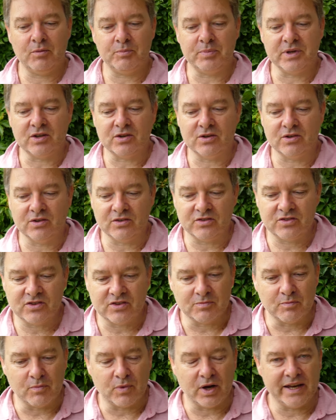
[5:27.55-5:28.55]

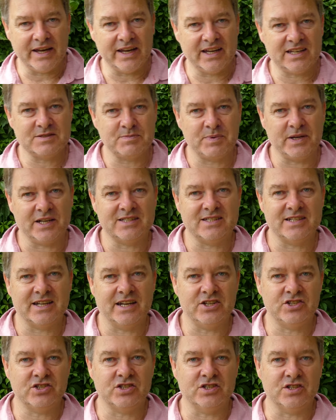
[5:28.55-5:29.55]
because my
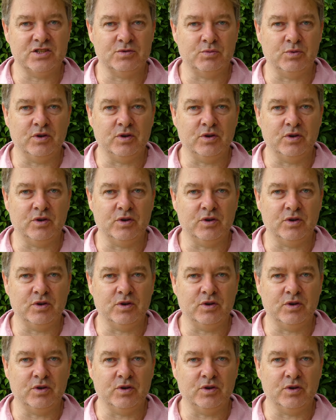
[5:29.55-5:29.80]
expectations